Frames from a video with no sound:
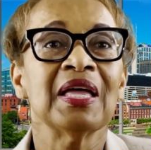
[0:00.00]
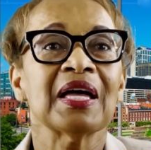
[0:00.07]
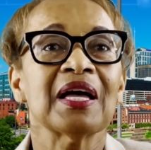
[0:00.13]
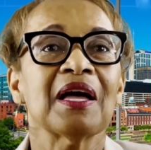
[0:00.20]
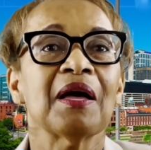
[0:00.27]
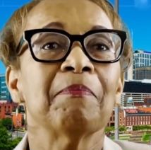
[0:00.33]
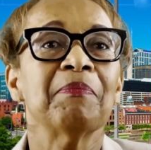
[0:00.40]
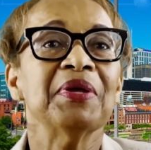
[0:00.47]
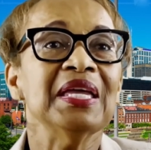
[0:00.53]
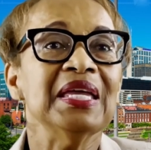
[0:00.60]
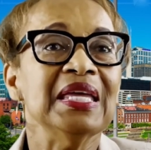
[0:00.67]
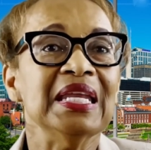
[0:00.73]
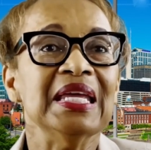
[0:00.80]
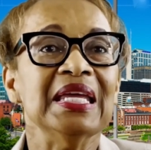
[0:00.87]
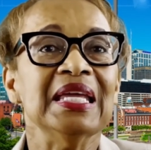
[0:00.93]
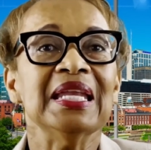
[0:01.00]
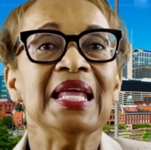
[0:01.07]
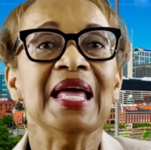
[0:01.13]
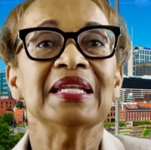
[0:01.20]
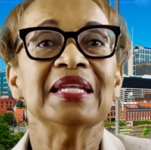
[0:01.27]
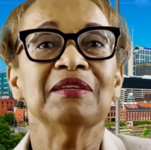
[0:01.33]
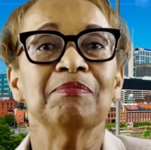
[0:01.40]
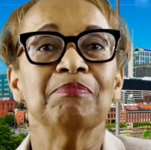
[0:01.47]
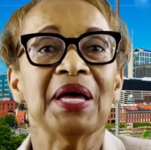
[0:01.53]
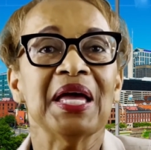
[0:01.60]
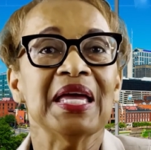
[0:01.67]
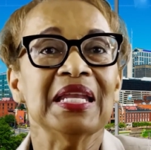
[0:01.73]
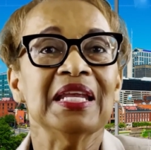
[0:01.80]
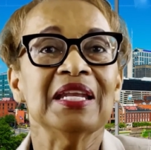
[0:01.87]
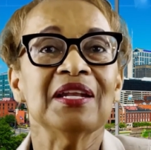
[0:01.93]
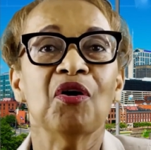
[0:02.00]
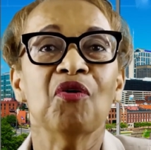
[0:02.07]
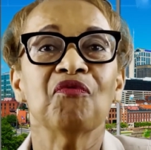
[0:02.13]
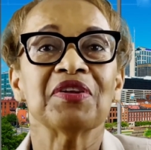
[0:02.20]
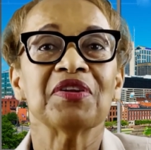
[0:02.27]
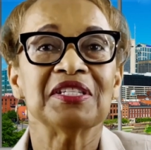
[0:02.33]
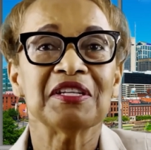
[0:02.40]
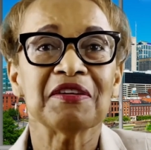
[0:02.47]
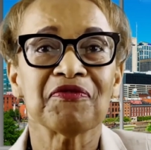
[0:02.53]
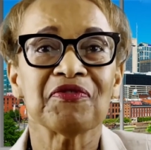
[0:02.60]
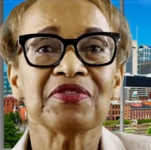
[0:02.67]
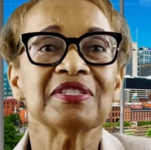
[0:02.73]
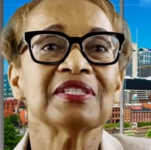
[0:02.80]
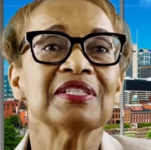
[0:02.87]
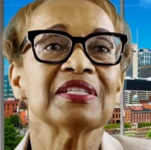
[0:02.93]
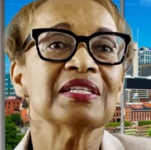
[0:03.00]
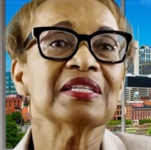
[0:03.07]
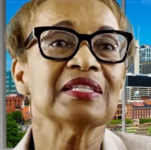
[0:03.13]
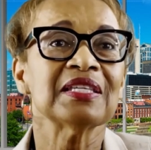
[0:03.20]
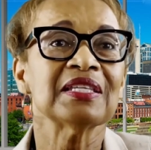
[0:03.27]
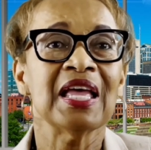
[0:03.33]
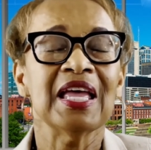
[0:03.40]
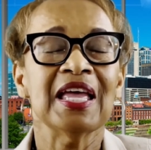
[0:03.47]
competing and debating over differences